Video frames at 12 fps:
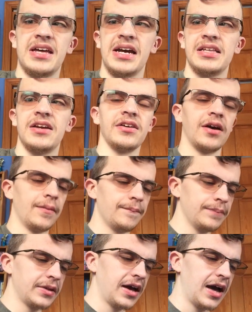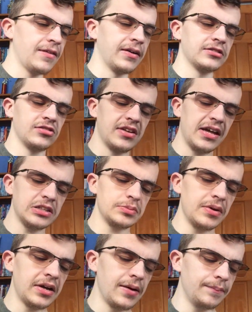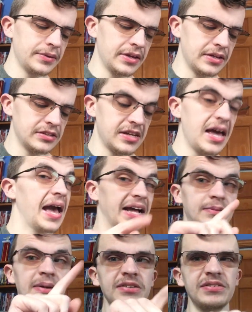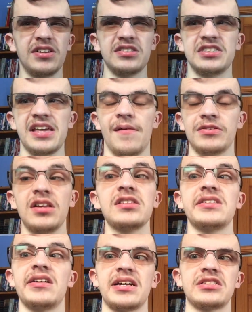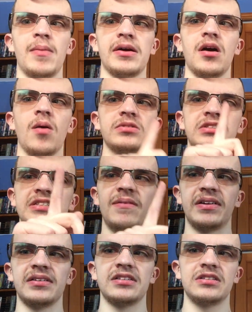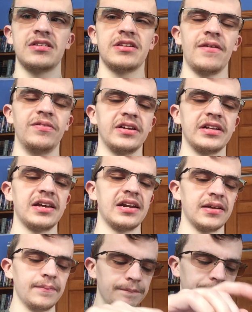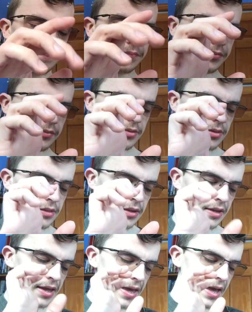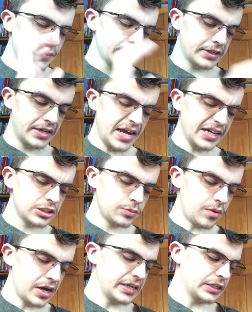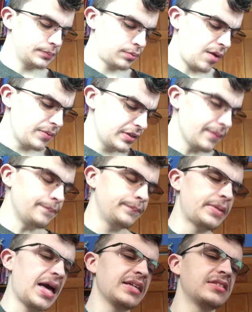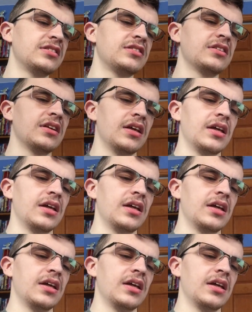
tag. There you go. Alright, so next one up is, especially if it's on sale. If it's on sale next time I go, I'm definitely going to get it. The next one is probably the best